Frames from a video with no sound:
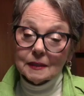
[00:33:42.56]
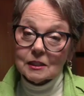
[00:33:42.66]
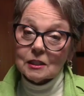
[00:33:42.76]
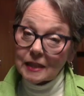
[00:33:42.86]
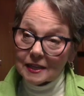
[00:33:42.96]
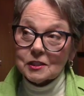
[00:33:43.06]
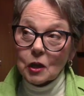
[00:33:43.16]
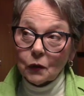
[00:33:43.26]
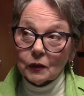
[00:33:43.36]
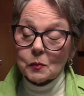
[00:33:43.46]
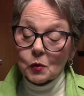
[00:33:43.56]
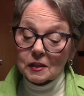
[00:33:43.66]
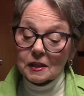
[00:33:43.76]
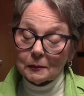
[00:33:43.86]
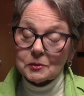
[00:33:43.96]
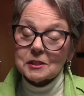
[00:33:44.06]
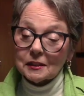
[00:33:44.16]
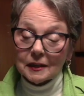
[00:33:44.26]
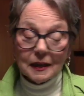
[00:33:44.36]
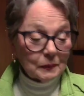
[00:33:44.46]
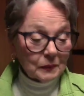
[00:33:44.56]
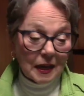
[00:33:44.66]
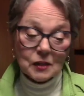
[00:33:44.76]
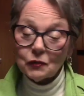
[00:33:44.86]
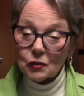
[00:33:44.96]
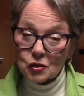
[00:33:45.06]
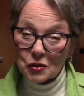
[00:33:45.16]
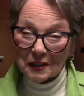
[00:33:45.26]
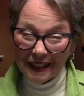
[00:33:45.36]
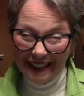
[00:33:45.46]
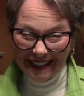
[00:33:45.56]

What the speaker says: because it's definitely more than lipstick. That's for sure.